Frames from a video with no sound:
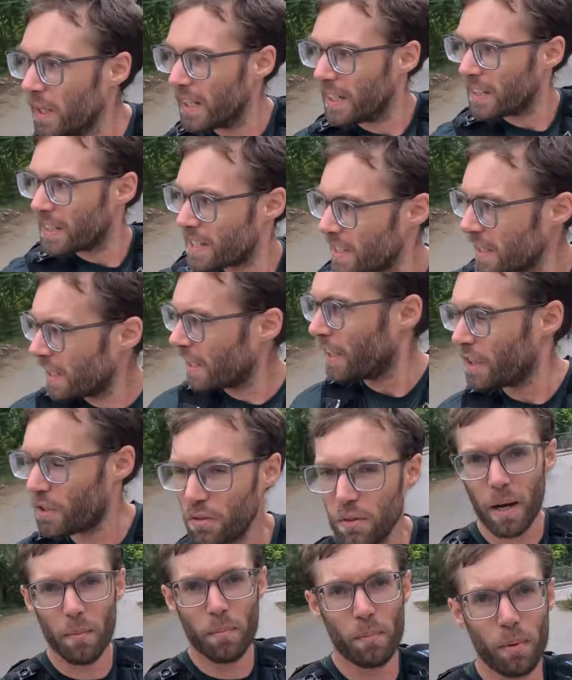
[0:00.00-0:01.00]
weird side
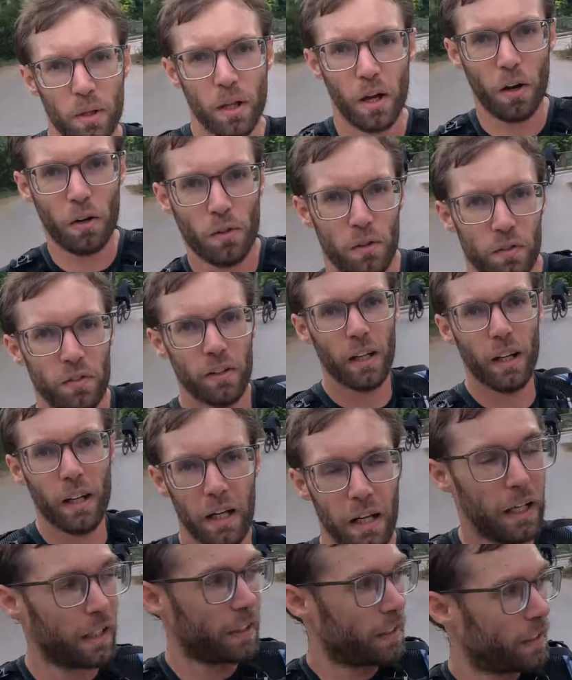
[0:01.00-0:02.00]
ramble over,
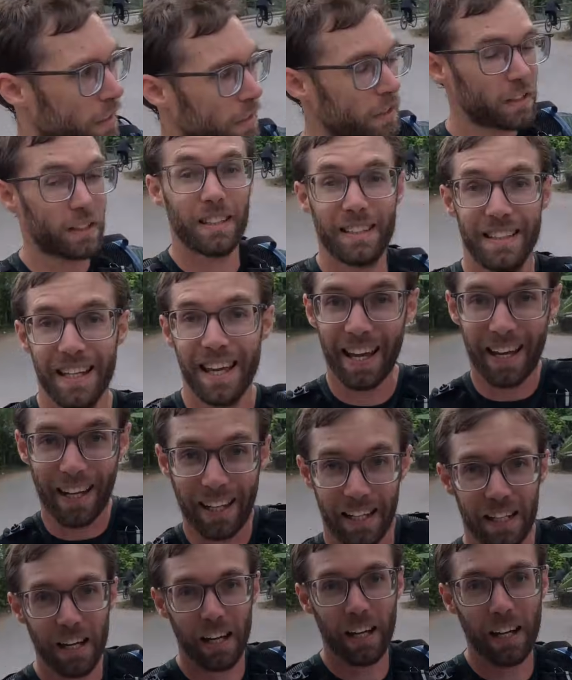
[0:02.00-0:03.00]
and
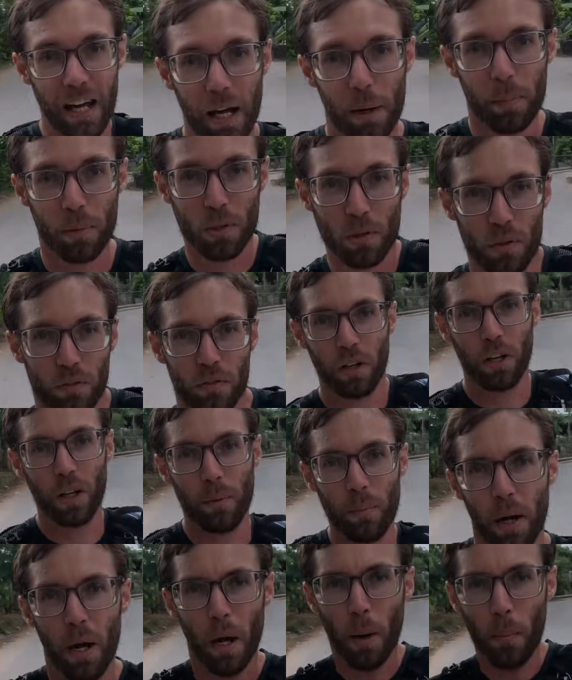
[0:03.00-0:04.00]
today I happen to have got
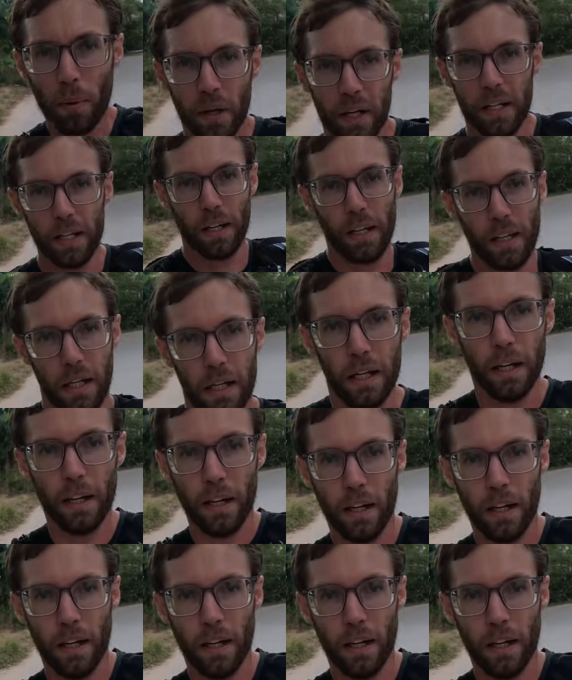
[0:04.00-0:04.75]
up pretty early.